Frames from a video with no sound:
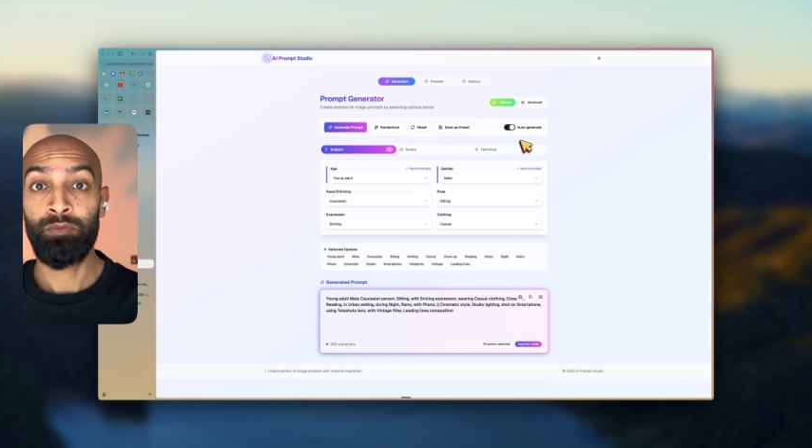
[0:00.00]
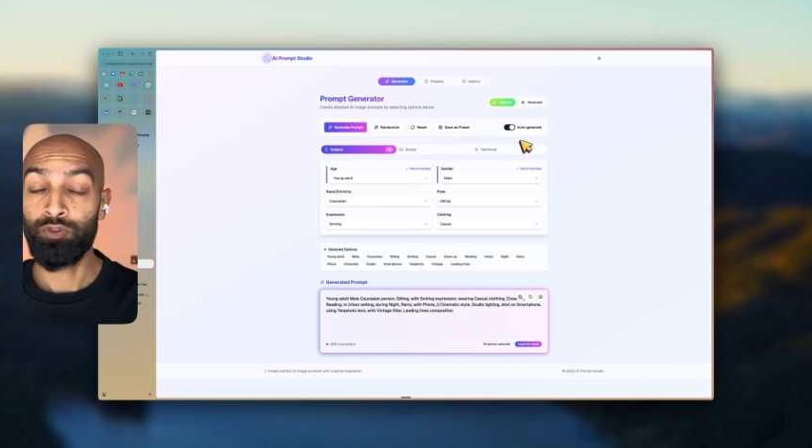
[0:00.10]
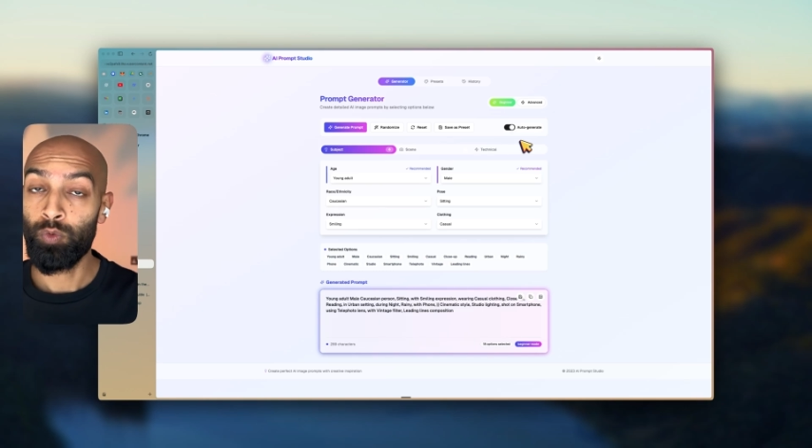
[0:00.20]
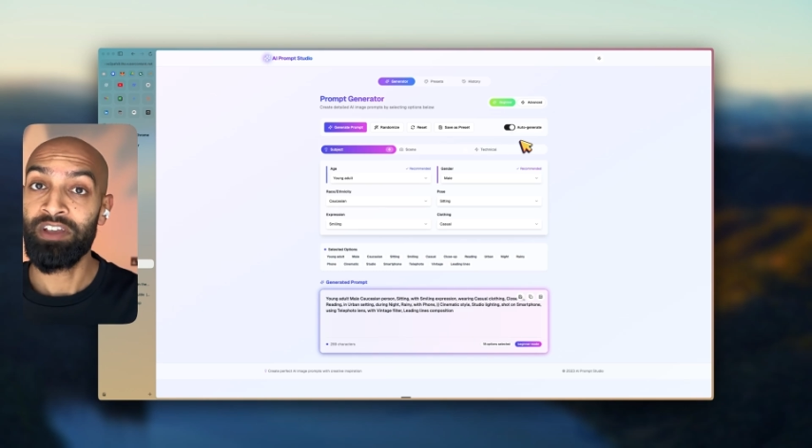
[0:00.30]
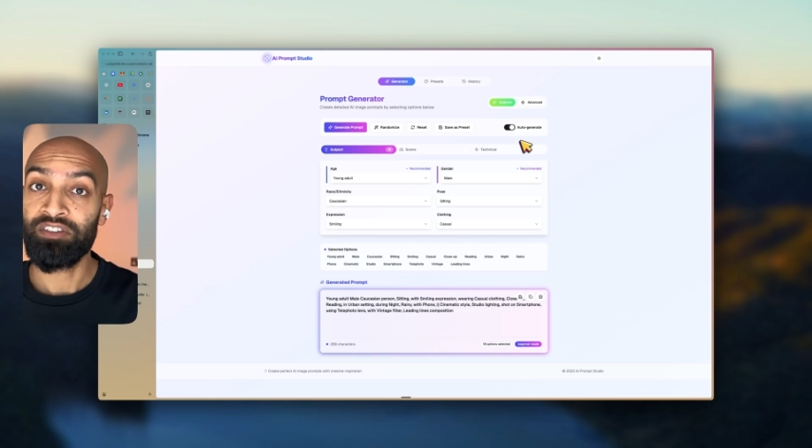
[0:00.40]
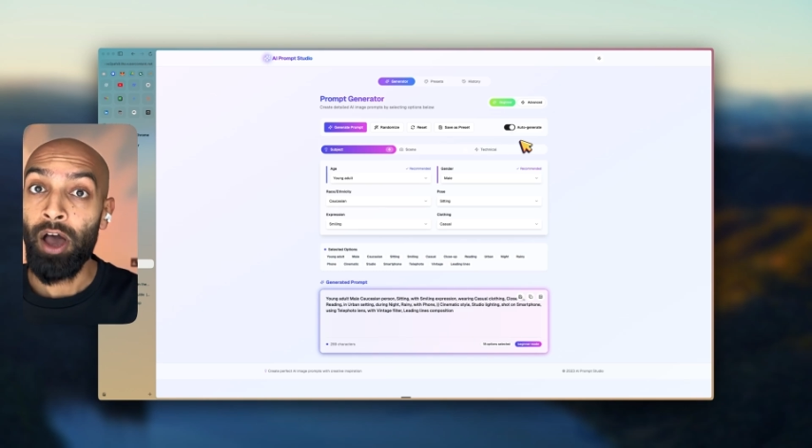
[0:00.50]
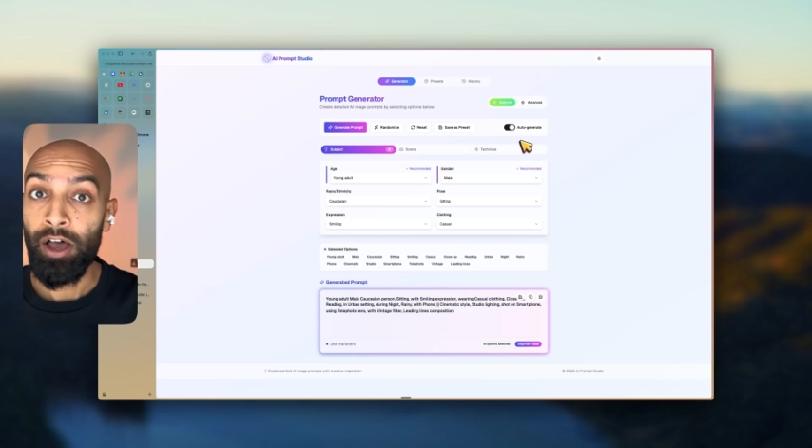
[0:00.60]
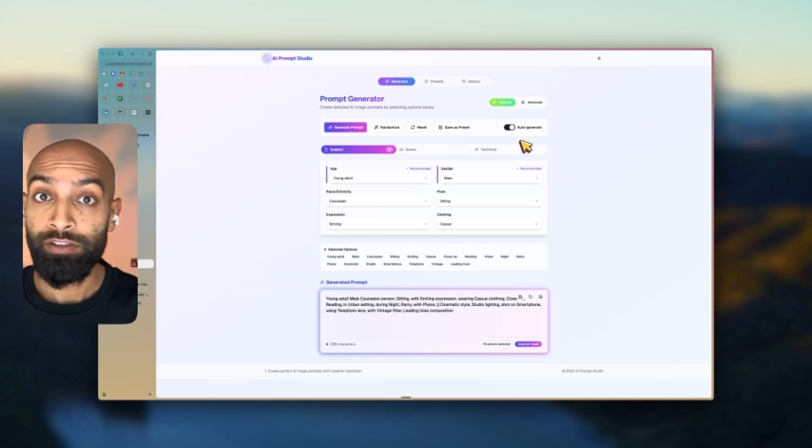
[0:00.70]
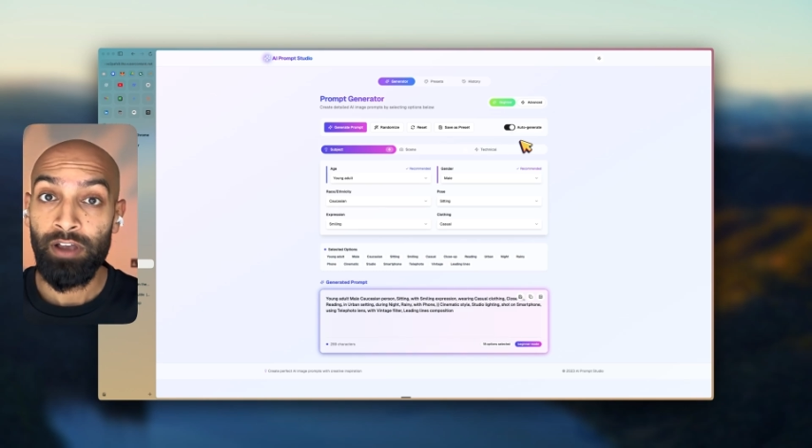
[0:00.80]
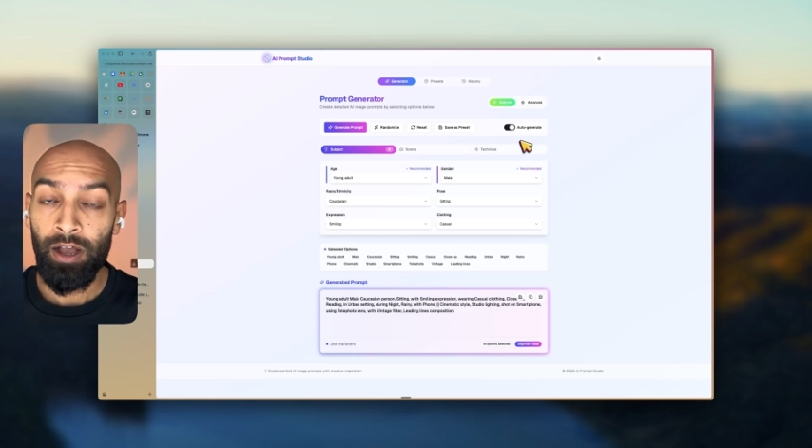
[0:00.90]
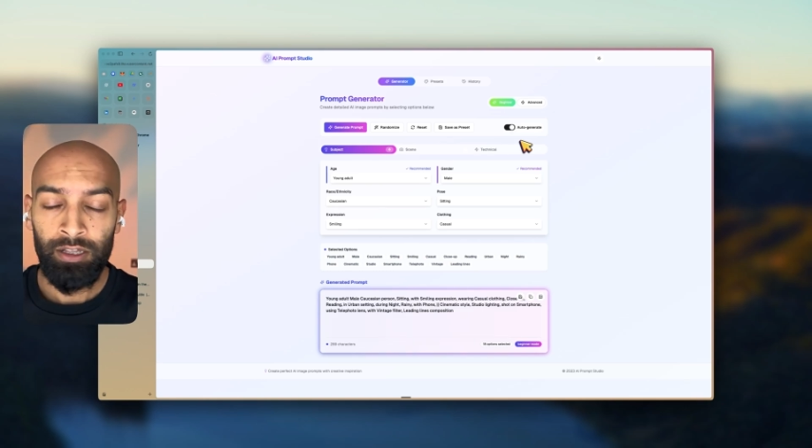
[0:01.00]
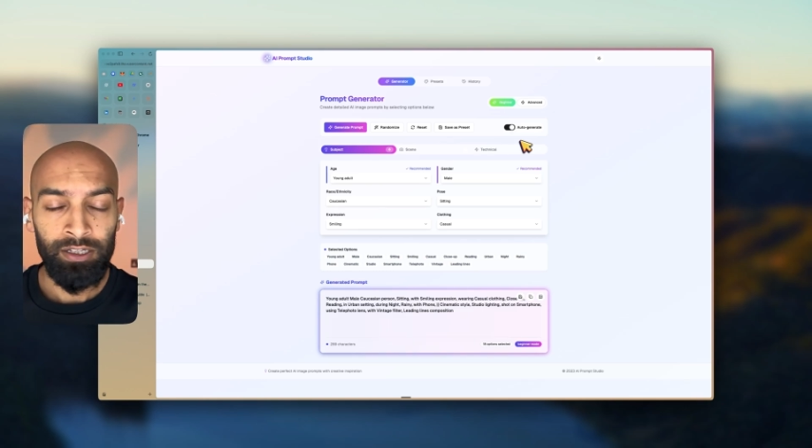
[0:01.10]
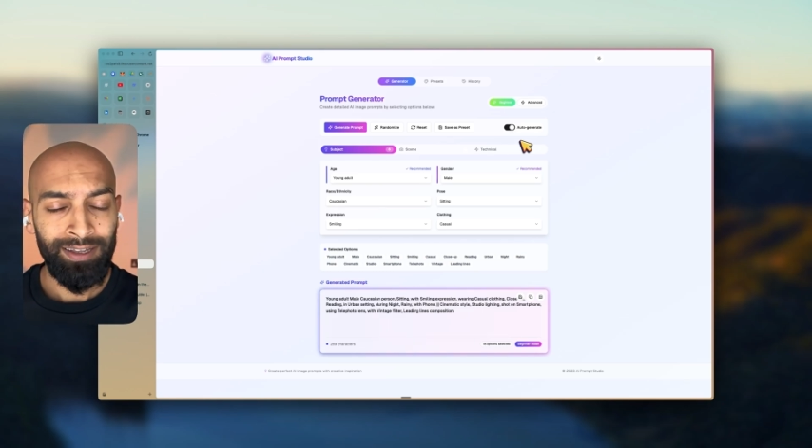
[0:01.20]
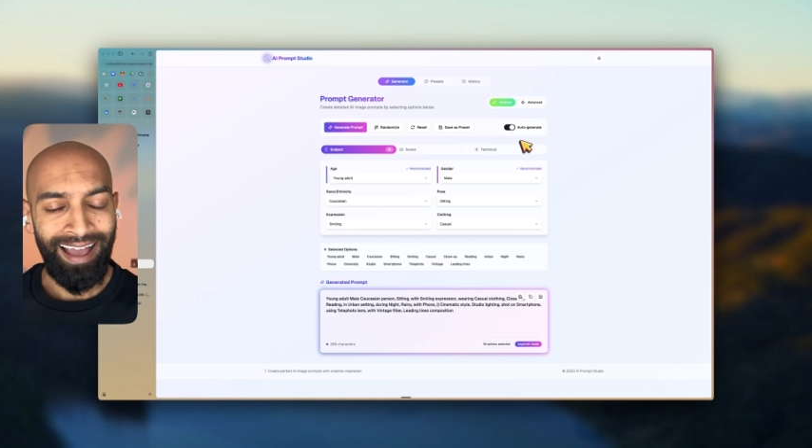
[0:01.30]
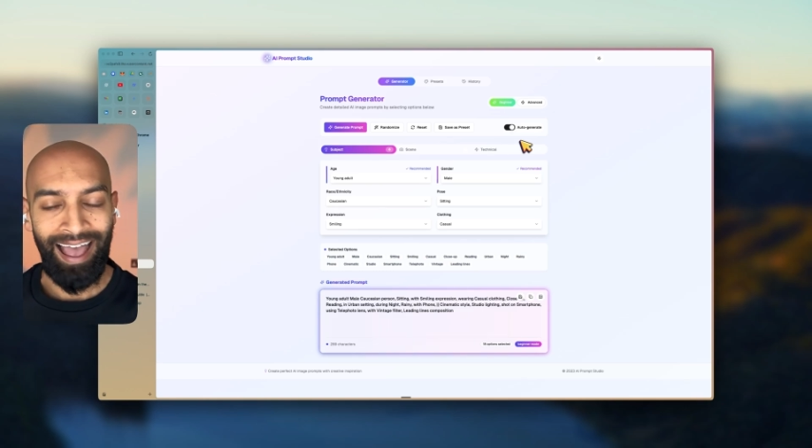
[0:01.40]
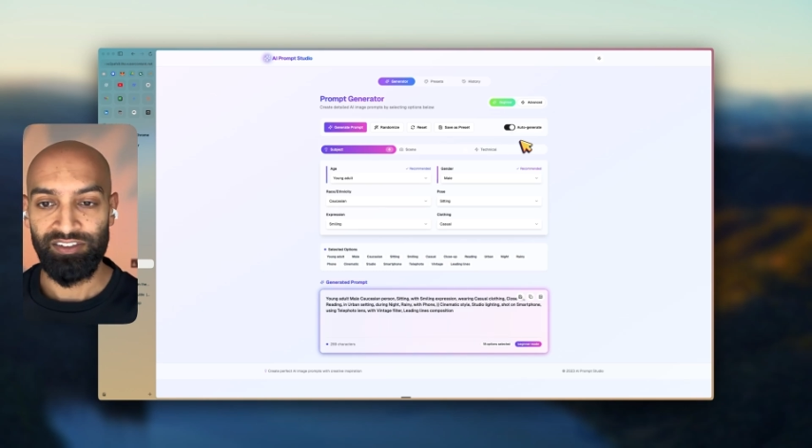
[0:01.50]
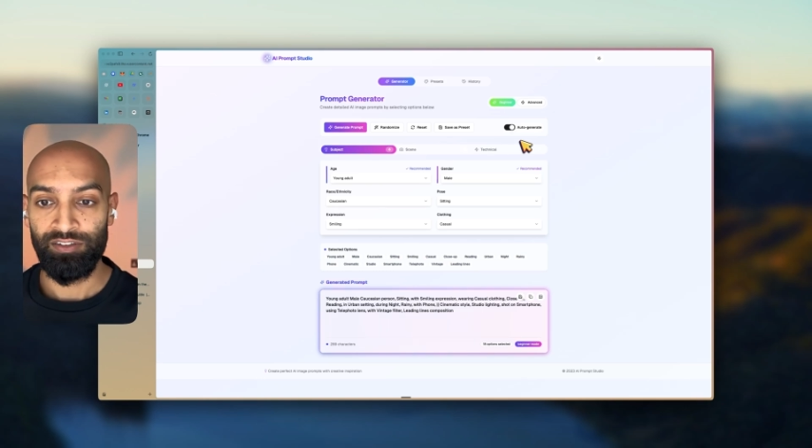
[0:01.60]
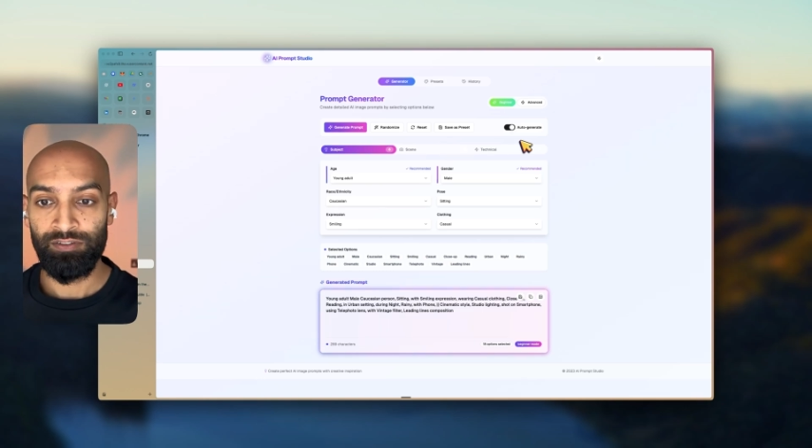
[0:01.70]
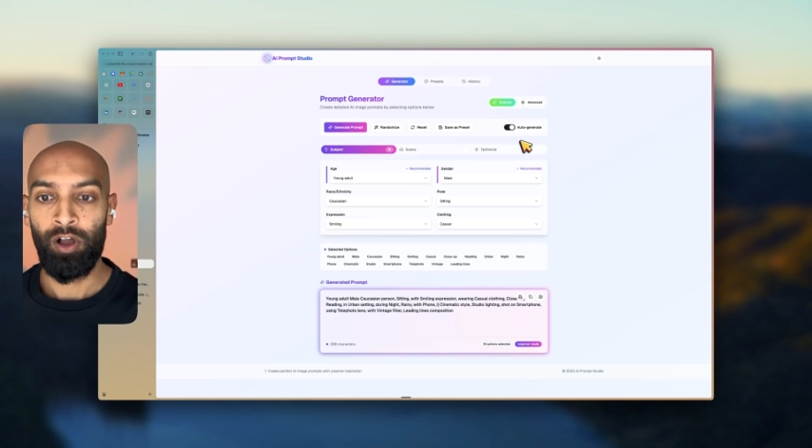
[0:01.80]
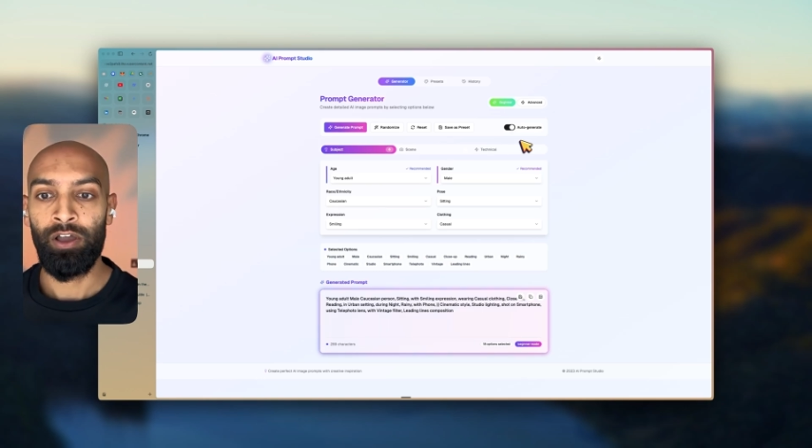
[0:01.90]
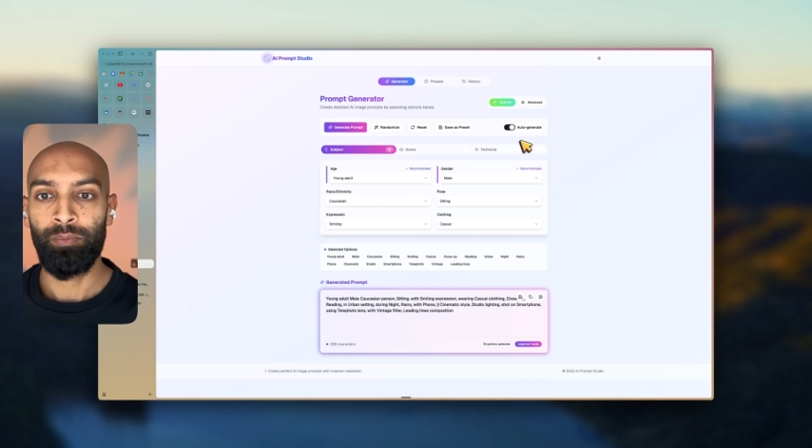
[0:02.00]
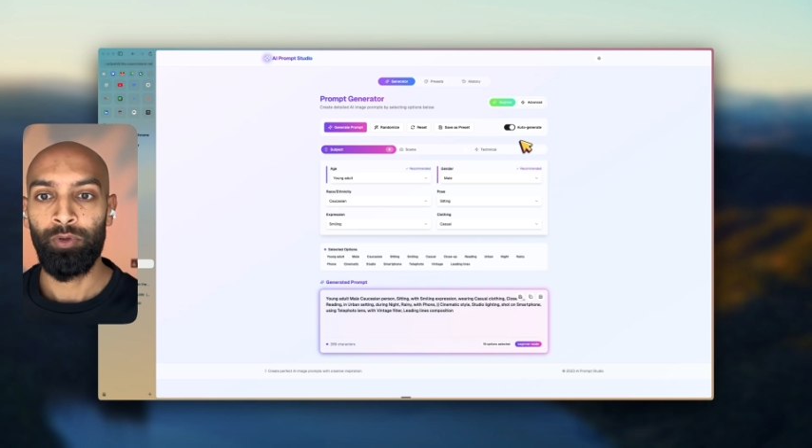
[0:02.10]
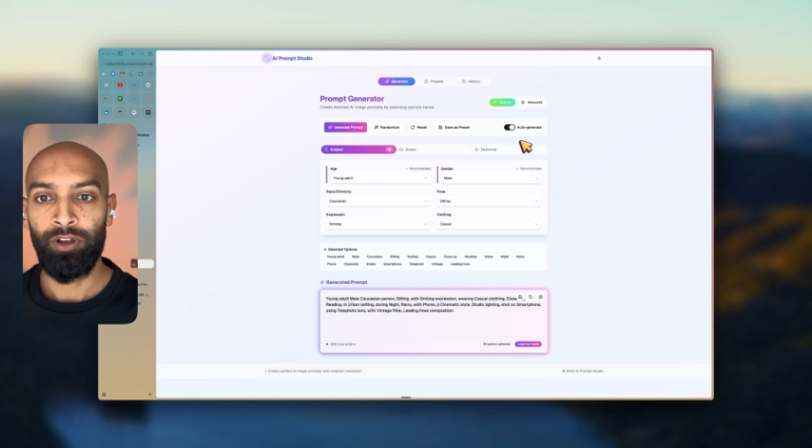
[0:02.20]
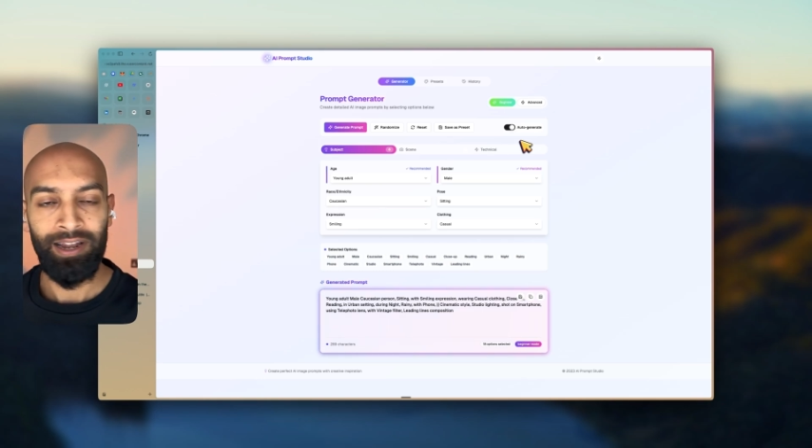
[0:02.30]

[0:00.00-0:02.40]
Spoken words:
was always Cursor as a starting point.